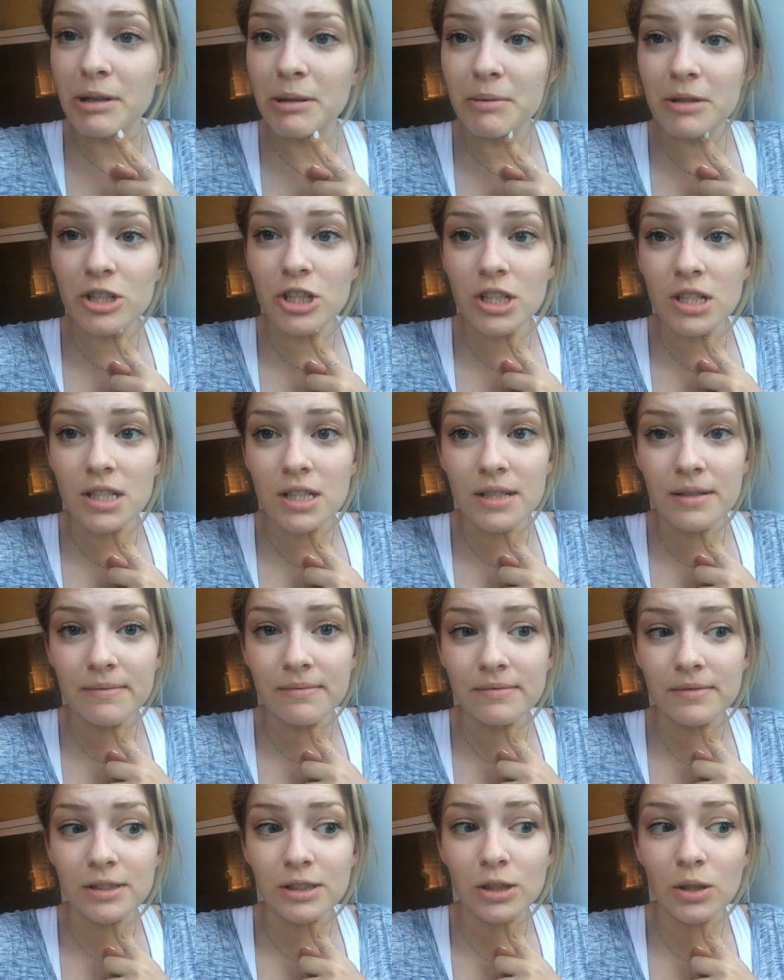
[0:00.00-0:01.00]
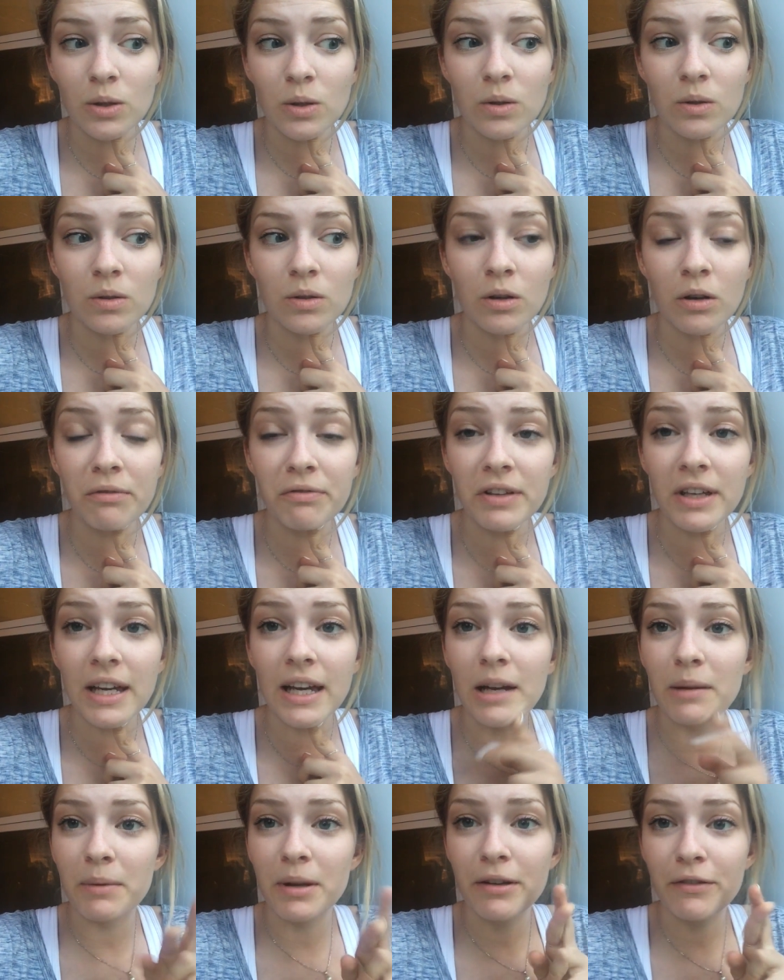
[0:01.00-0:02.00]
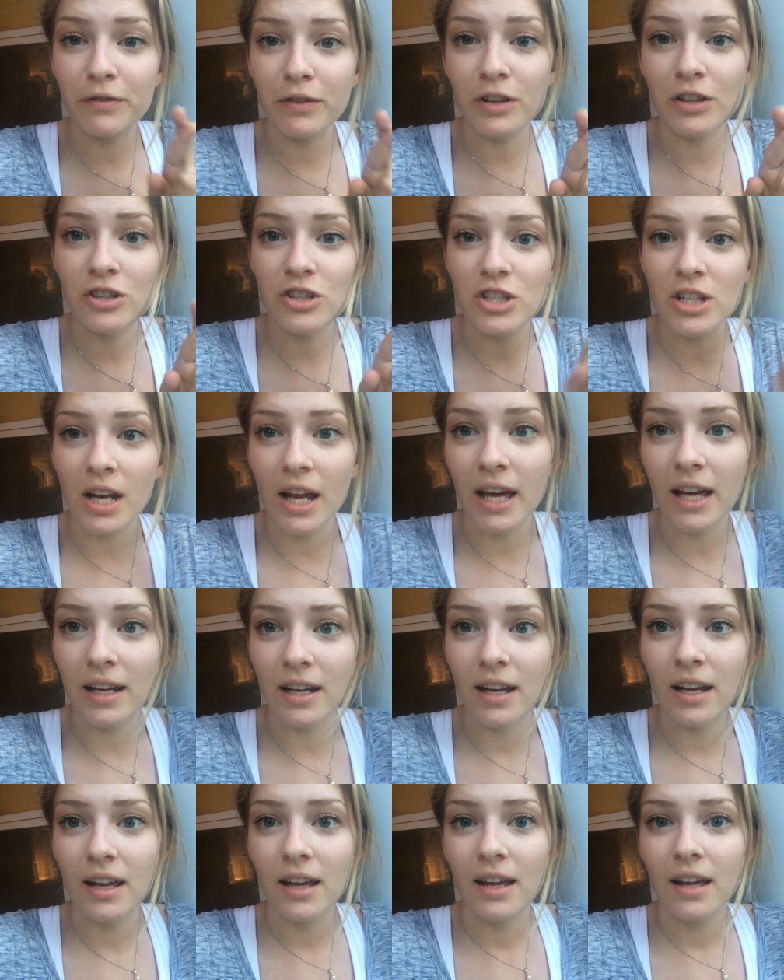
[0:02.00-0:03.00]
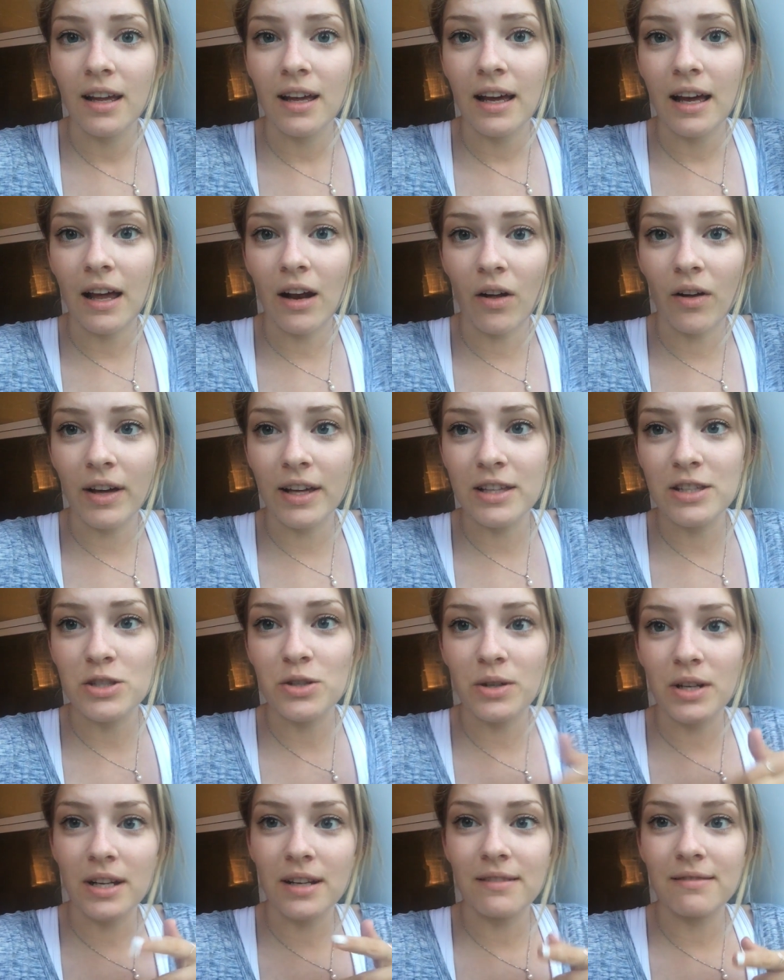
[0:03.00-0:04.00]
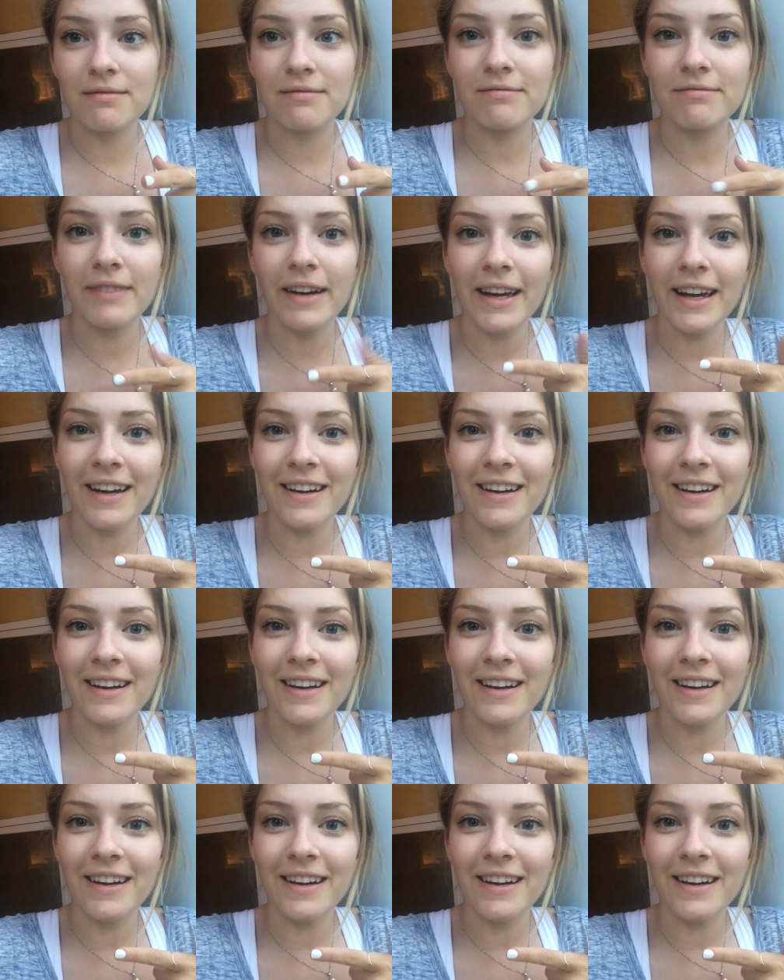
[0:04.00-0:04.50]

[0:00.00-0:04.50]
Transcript: pretty much it. So hopefully I get a bit of footage tonight and I'll insert it right